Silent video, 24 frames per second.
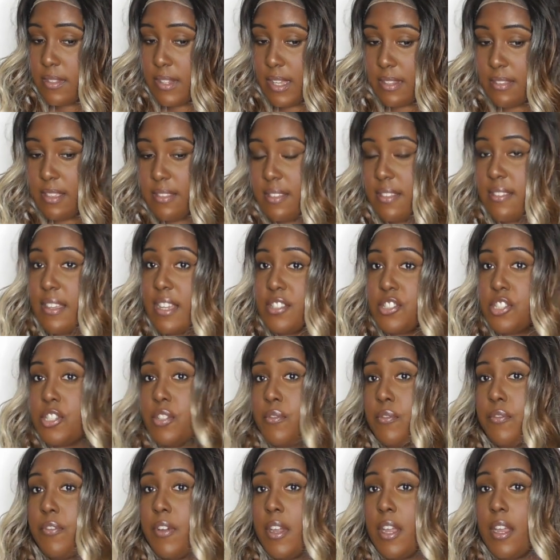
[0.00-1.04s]
Now this is actually
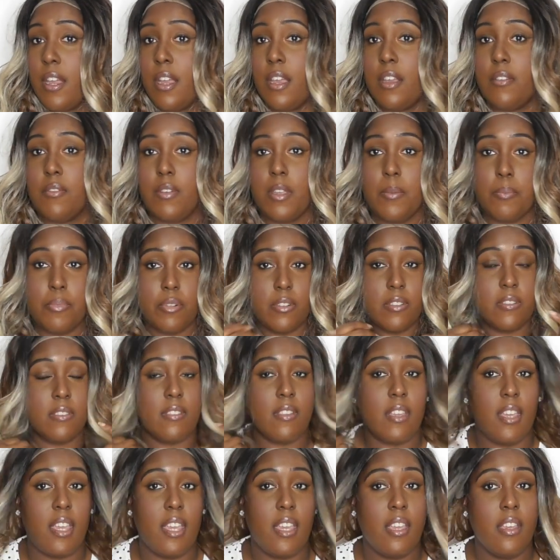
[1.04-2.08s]
very
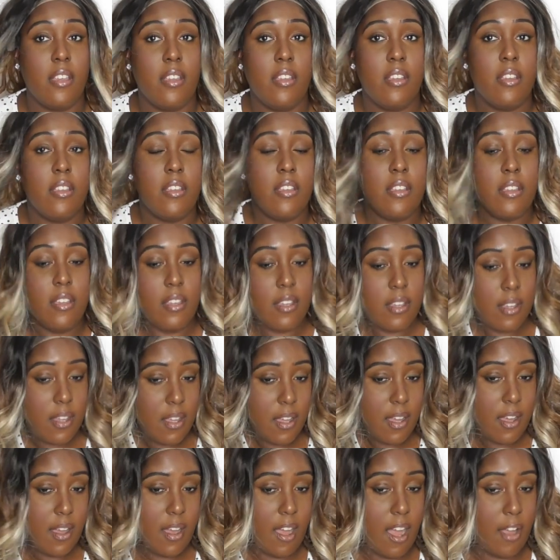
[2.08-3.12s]
pretty.
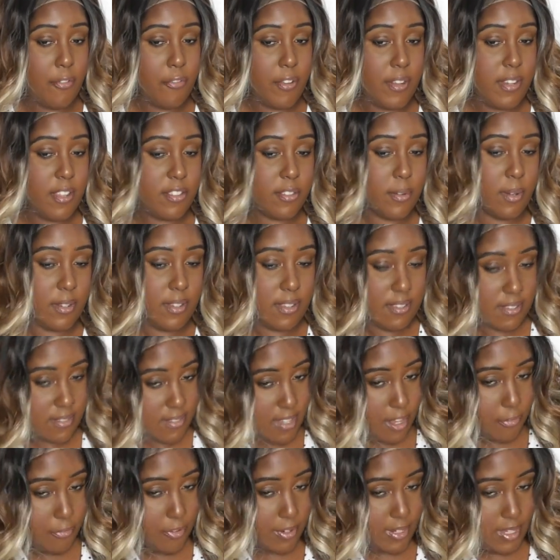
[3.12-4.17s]
I think this one is
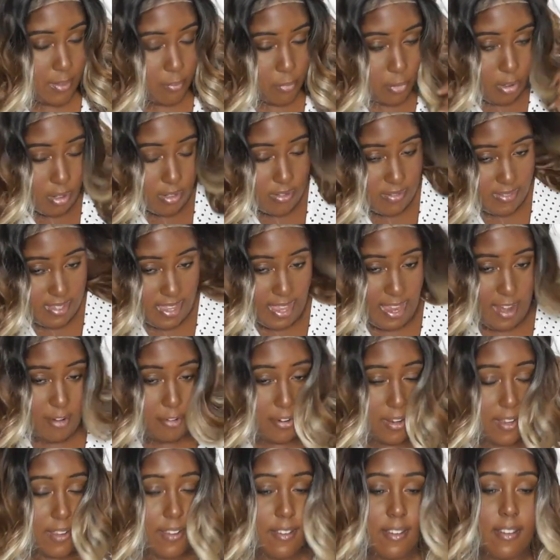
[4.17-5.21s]
definitely more
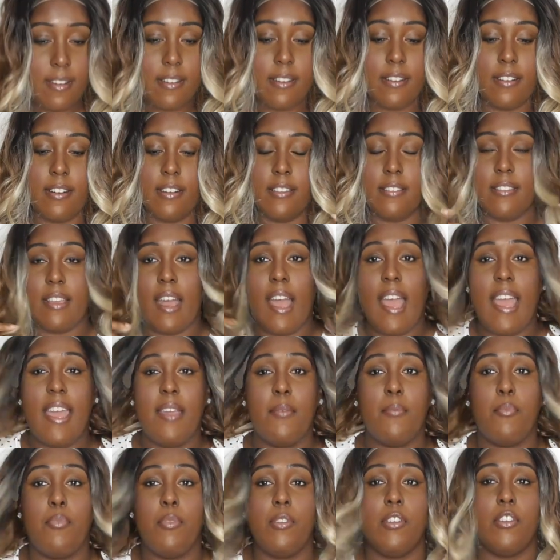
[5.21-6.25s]
daring because I
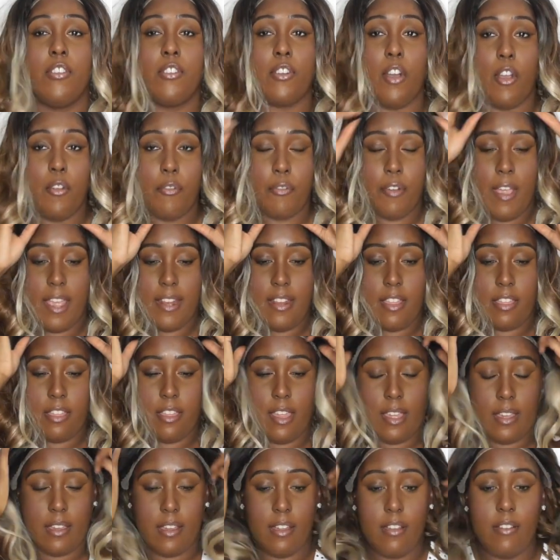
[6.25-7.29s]
wouldn't go for
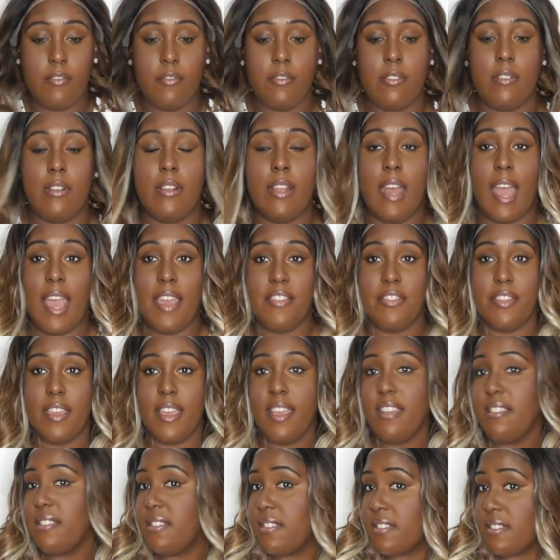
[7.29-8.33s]
anything like
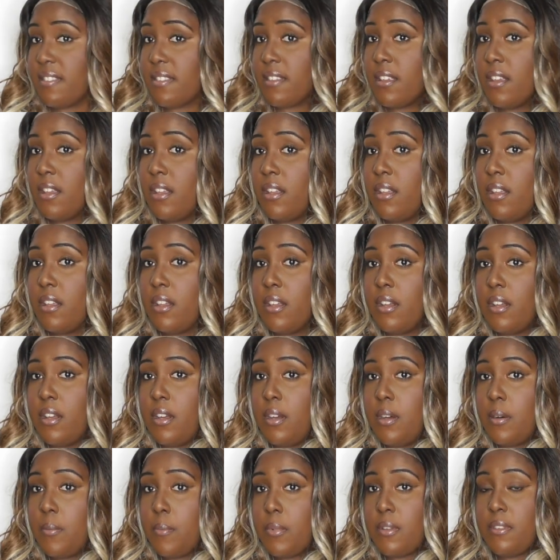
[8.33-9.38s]
this.
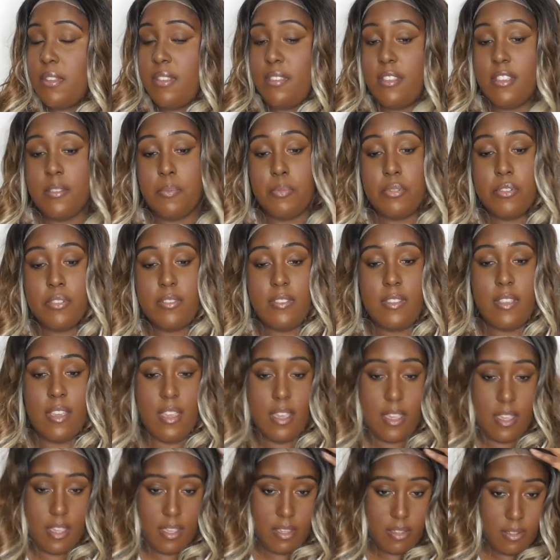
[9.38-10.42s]
But this is
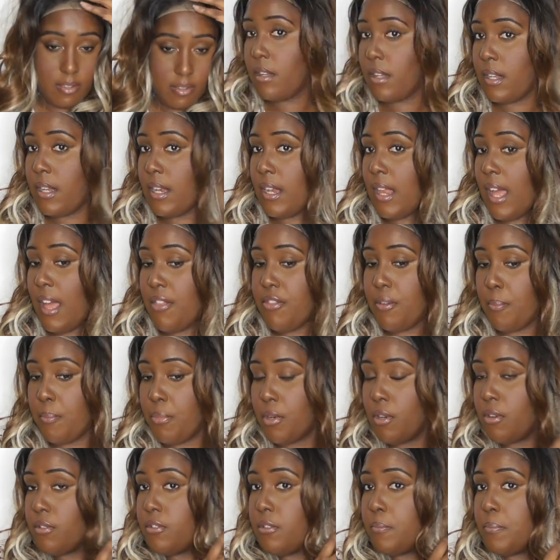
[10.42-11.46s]
pretty. And I like the
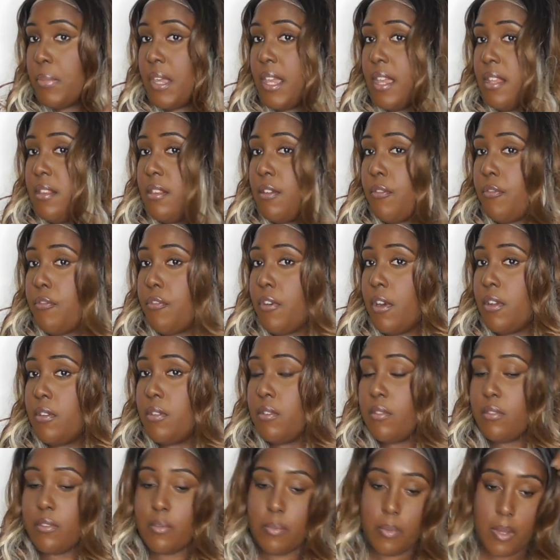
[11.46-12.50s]
blonde bit in the front
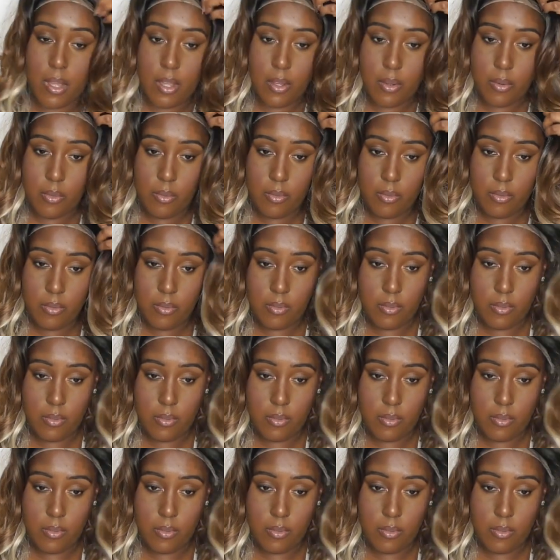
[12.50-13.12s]
as well.